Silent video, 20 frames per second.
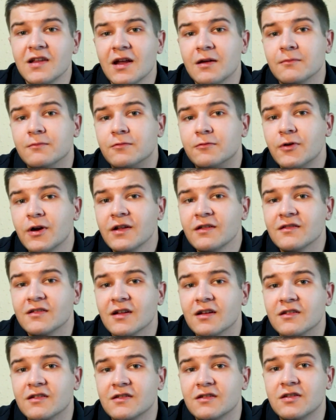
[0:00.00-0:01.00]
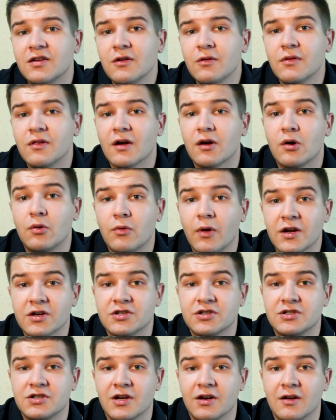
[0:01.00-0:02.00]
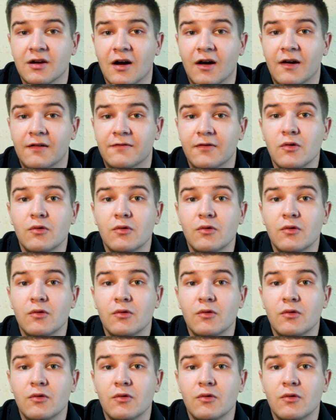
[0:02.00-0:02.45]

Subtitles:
then brings us to the question of